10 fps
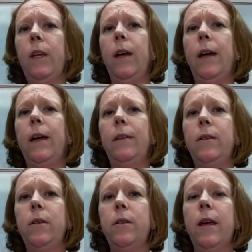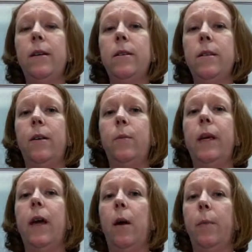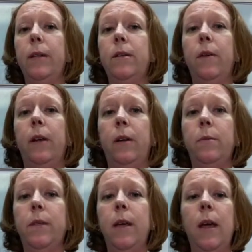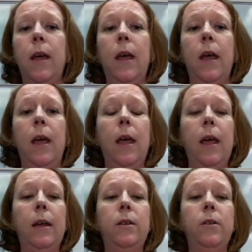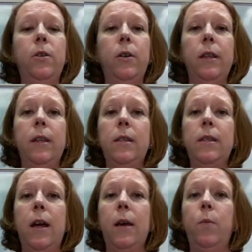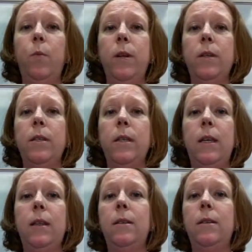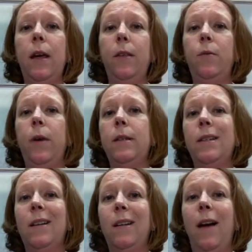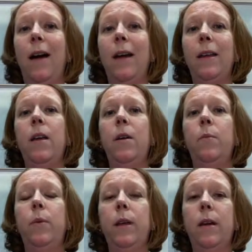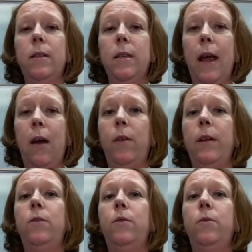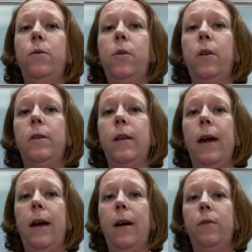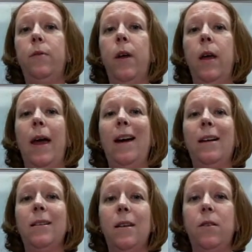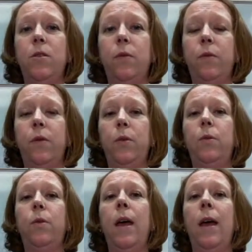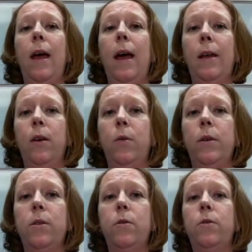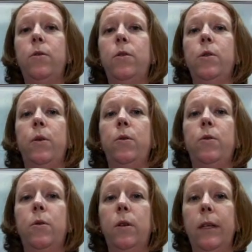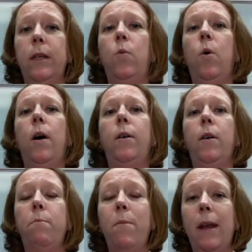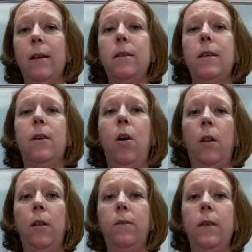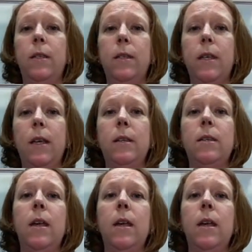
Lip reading: And this is as they're becoming developed. And during this time, we see the death rate decline because now they do start to have access to food, adequate sewage disposal, clean water, medicine, all of these things.